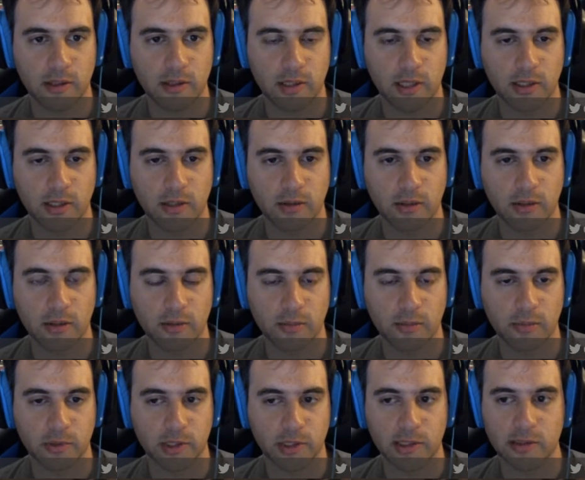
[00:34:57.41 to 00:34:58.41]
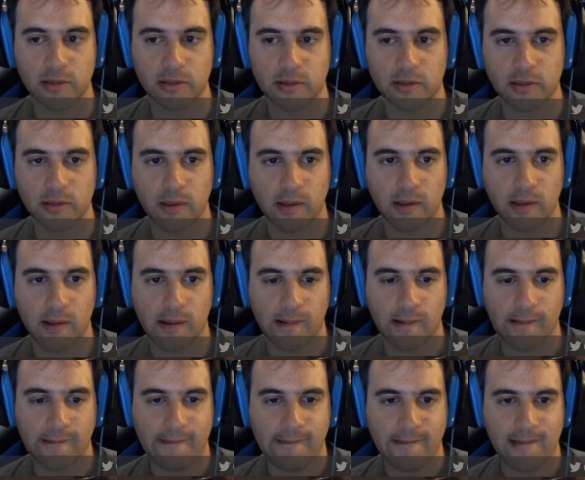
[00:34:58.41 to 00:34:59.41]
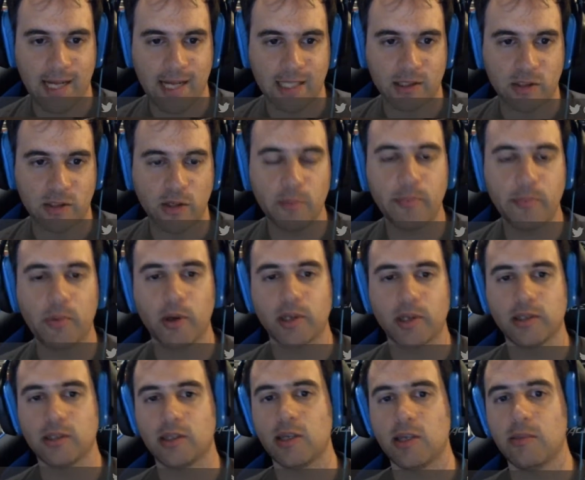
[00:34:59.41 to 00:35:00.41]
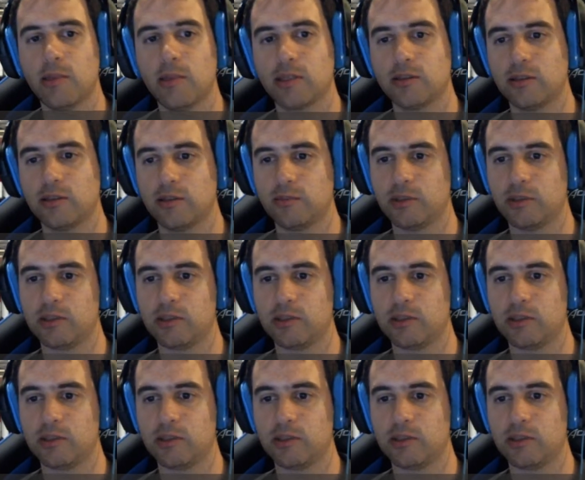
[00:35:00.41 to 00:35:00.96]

I didn't know how to progress. At some point, he makes this